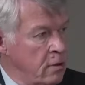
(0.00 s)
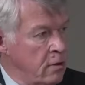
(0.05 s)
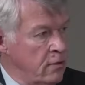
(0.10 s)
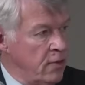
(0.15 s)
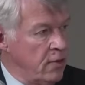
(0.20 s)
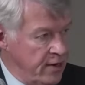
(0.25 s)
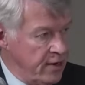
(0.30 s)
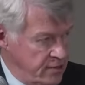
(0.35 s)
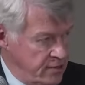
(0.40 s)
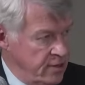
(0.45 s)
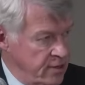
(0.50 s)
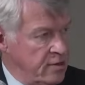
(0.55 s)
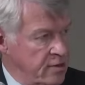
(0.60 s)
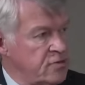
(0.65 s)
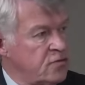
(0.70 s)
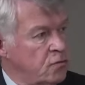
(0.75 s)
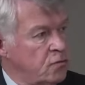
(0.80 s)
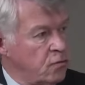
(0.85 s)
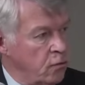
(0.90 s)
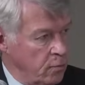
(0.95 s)
that
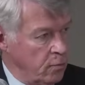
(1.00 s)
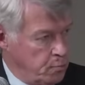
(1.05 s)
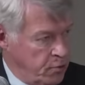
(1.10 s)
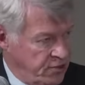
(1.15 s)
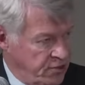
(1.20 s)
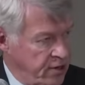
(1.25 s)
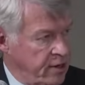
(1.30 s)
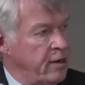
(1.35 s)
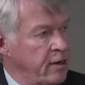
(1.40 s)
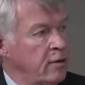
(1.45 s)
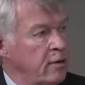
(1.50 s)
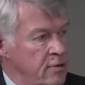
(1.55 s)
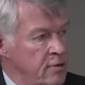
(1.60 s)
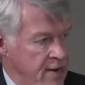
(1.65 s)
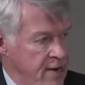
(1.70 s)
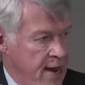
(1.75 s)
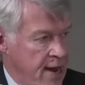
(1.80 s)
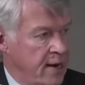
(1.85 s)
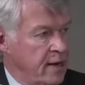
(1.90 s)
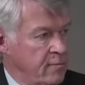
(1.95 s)
exists for particular
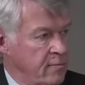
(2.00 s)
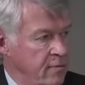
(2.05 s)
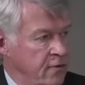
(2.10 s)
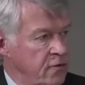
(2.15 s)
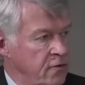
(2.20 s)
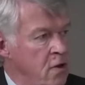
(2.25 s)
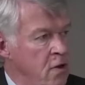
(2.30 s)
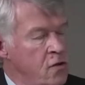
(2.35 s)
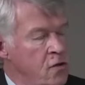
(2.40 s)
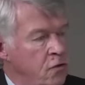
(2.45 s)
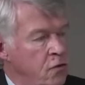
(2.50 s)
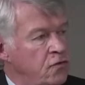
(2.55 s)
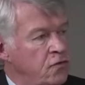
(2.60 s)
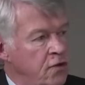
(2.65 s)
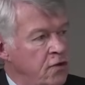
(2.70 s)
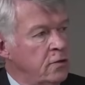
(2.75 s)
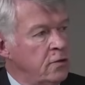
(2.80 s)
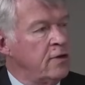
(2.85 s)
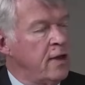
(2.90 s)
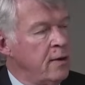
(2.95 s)
documents. You
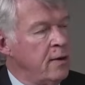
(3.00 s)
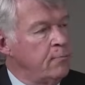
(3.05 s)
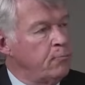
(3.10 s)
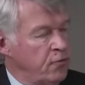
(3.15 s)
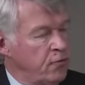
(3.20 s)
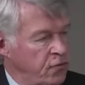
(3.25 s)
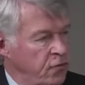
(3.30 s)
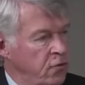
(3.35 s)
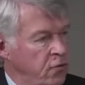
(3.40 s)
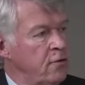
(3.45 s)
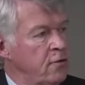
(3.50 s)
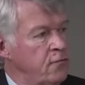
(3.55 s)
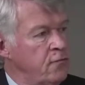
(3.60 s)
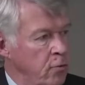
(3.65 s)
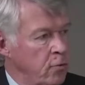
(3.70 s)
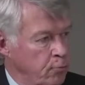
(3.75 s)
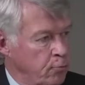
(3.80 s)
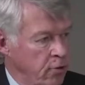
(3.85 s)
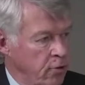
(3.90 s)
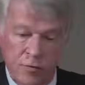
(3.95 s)
still can preserve
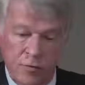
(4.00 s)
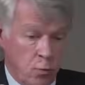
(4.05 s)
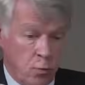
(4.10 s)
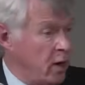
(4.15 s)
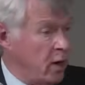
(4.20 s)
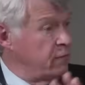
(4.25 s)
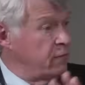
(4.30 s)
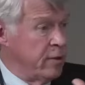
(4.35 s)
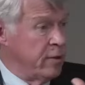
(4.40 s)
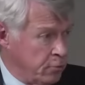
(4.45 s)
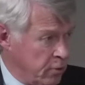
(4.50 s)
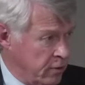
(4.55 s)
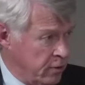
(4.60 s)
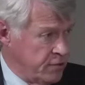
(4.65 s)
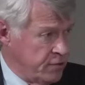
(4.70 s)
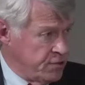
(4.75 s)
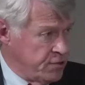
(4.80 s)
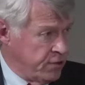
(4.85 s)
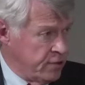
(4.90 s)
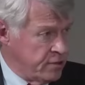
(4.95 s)
your privilege, whatever the
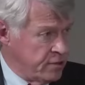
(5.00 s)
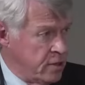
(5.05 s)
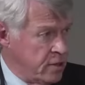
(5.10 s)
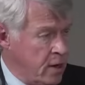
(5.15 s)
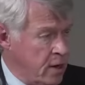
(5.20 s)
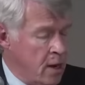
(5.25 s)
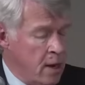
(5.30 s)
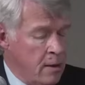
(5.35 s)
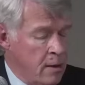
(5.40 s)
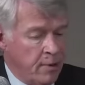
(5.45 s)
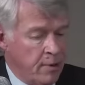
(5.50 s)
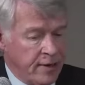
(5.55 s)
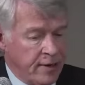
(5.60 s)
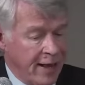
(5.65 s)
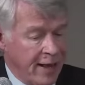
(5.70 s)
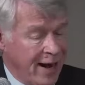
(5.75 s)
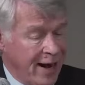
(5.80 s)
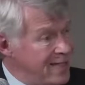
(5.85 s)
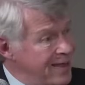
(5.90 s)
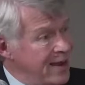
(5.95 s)
privilege is.
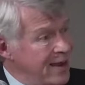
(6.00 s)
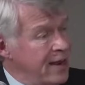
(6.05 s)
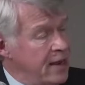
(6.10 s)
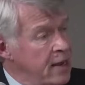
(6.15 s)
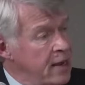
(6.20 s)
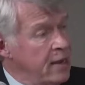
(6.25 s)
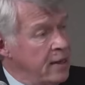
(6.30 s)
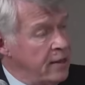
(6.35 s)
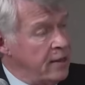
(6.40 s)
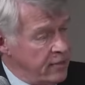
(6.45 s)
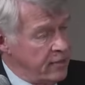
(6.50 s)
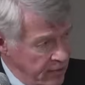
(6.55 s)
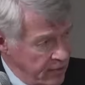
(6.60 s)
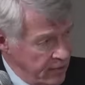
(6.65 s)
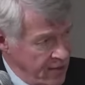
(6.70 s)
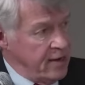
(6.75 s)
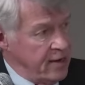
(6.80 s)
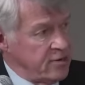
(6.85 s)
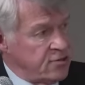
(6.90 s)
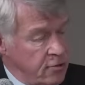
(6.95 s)
And I think
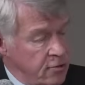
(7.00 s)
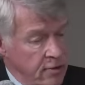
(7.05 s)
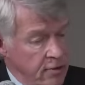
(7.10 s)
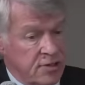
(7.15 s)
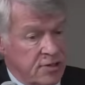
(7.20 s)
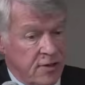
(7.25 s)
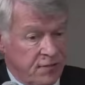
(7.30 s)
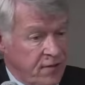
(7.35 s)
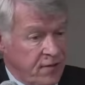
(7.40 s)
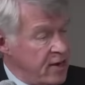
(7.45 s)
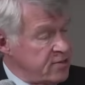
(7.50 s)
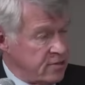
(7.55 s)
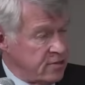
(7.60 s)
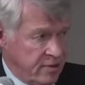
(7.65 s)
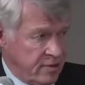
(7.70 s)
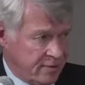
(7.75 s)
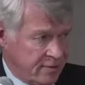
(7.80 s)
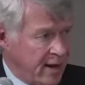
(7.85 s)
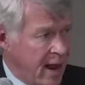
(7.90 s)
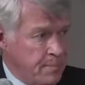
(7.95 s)
the answer is, if that's
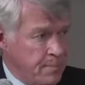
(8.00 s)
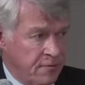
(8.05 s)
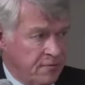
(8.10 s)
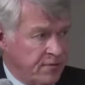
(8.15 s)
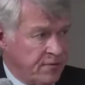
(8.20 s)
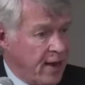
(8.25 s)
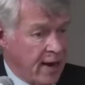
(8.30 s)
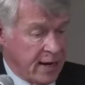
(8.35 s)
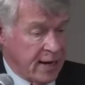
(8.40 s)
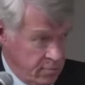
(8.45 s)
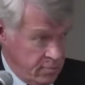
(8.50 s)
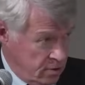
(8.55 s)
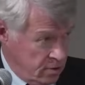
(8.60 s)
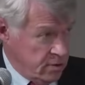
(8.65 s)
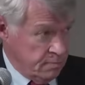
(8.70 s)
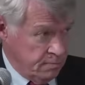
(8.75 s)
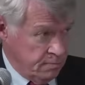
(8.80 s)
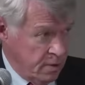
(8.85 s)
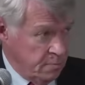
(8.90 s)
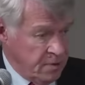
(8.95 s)
the type of document
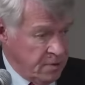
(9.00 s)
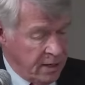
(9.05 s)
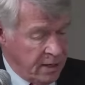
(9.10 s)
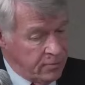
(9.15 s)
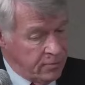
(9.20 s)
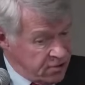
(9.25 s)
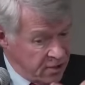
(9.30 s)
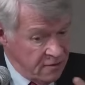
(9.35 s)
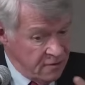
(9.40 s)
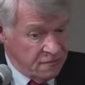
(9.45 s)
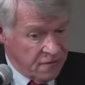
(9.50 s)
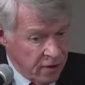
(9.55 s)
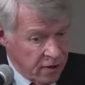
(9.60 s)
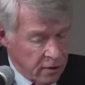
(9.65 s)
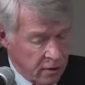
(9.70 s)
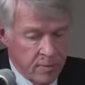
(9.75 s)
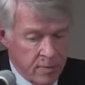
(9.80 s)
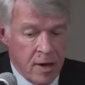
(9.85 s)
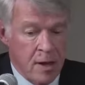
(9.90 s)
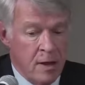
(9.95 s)
that the BWC
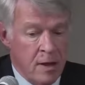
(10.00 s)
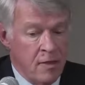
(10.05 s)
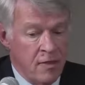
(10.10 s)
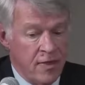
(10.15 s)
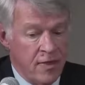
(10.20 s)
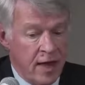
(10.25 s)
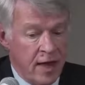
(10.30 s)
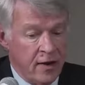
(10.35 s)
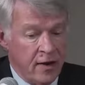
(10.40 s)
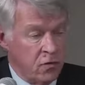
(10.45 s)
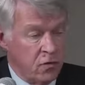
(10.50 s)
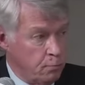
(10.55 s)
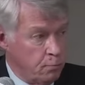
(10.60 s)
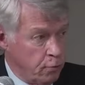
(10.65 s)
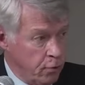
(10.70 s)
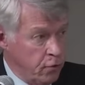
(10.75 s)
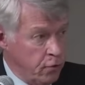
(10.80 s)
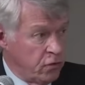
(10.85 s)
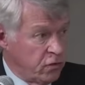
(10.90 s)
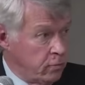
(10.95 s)
film that is
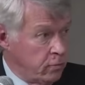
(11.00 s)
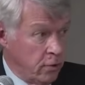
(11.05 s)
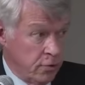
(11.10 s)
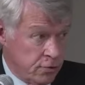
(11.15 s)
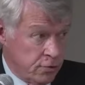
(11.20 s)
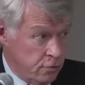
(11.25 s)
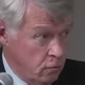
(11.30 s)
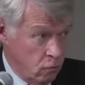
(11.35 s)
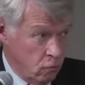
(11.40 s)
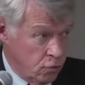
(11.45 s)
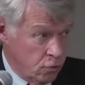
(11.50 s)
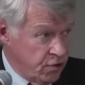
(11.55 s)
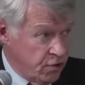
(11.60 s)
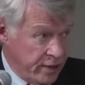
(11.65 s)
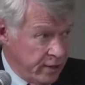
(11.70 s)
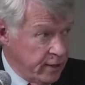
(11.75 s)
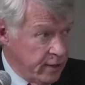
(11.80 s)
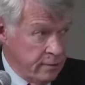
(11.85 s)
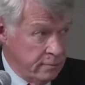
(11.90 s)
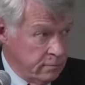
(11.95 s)
producible
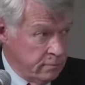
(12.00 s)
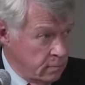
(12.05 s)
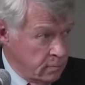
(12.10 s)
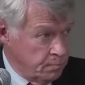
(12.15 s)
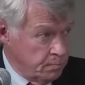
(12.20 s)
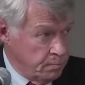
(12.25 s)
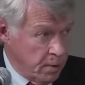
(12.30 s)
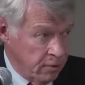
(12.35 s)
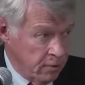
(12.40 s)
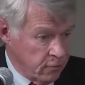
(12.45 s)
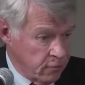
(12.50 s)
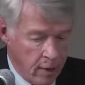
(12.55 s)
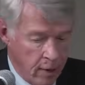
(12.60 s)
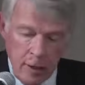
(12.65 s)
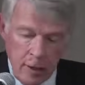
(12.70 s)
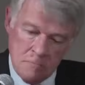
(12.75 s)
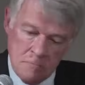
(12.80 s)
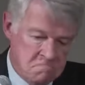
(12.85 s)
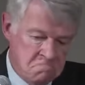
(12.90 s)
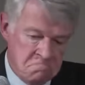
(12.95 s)
routinely, public
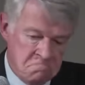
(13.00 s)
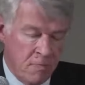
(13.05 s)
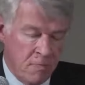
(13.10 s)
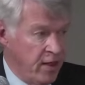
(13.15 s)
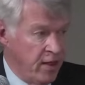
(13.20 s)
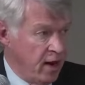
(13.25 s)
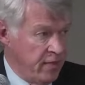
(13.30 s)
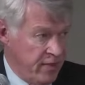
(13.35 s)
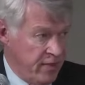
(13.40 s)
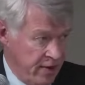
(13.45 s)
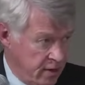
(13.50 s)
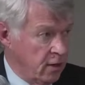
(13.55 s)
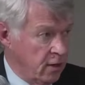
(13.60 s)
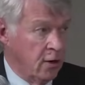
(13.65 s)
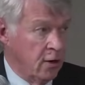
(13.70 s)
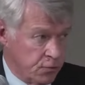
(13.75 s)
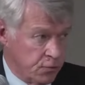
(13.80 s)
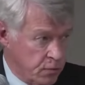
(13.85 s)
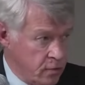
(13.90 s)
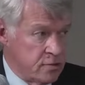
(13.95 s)
record, then I think it
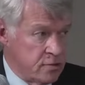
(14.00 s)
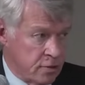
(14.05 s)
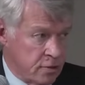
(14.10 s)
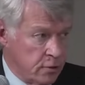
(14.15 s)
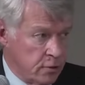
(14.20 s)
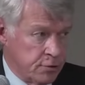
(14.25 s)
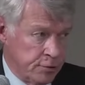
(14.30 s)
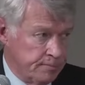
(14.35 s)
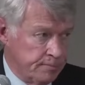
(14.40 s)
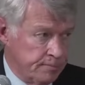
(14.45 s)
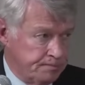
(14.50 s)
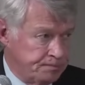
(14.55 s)
goes to the disclosure.